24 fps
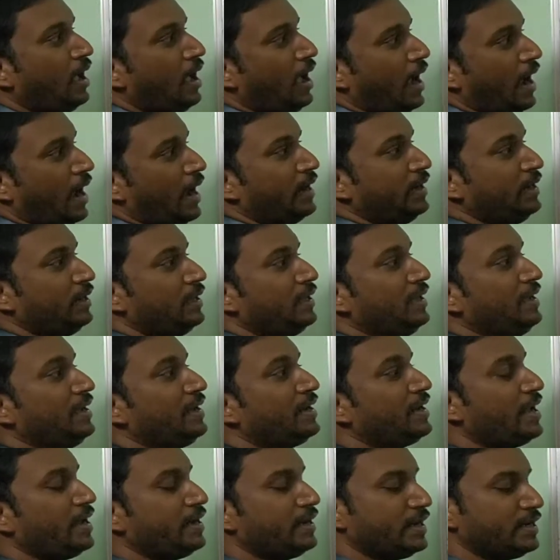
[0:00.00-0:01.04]
And
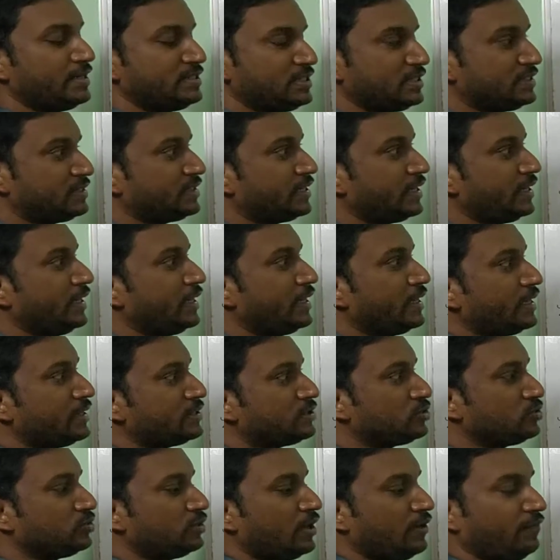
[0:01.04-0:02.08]
inclined at 60 degrees
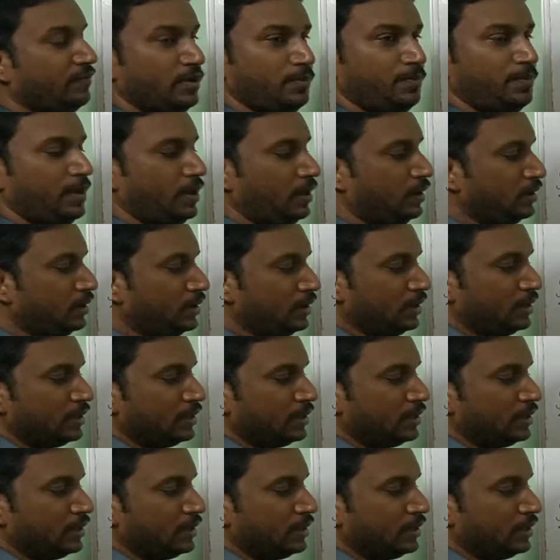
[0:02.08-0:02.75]
to the VP.